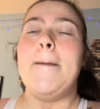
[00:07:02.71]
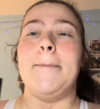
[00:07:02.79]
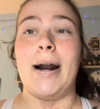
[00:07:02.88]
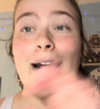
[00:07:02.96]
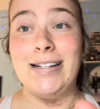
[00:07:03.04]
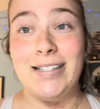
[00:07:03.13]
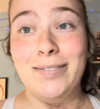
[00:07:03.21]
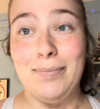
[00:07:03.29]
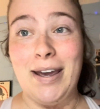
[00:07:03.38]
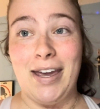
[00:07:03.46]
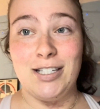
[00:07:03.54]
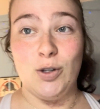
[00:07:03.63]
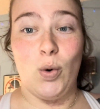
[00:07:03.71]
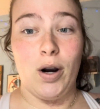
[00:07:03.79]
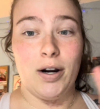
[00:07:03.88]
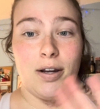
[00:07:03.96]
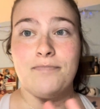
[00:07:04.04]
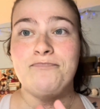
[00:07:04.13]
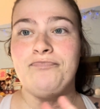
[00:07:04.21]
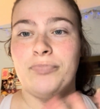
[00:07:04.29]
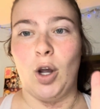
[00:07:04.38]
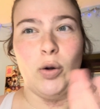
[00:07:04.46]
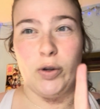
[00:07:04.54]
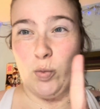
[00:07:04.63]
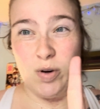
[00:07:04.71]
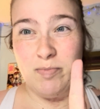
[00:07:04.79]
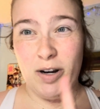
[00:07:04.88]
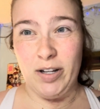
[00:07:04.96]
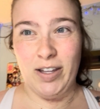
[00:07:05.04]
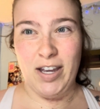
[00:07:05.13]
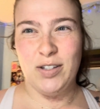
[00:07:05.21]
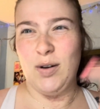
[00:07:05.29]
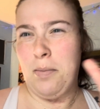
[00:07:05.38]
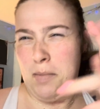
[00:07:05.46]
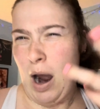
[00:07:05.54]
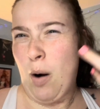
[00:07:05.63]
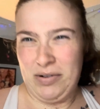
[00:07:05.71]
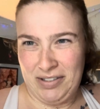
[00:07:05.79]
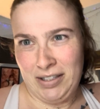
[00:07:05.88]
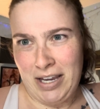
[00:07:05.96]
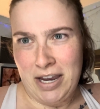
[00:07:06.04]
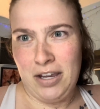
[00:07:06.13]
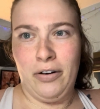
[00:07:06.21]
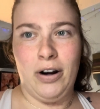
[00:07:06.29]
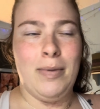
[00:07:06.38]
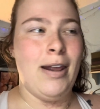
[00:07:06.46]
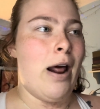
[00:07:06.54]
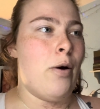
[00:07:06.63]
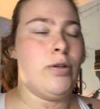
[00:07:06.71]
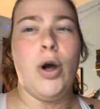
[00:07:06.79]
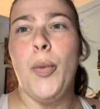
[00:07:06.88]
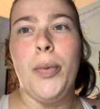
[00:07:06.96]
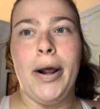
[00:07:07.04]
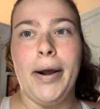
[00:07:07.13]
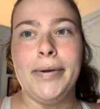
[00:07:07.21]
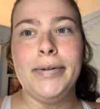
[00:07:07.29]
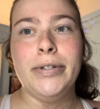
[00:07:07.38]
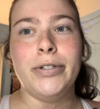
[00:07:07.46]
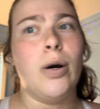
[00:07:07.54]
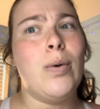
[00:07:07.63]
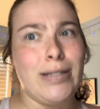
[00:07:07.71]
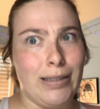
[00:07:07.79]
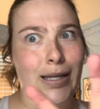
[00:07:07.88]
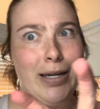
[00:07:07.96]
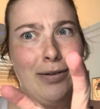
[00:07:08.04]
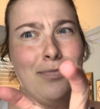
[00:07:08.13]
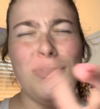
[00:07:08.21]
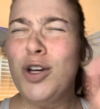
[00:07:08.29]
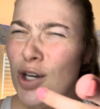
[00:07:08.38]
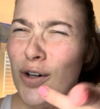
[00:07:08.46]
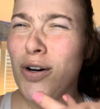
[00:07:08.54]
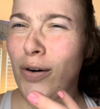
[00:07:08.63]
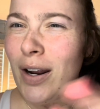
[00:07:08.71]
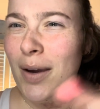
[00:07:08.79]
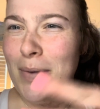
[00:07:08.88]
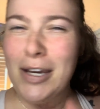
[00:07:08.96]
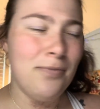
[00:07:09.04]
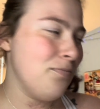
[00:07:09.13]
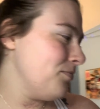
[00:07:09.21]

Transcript: But I did make it to work. Only 1 minute late, so I wasn't late. You know what I mean? I was opening, so I wasn't late. You know what I mean.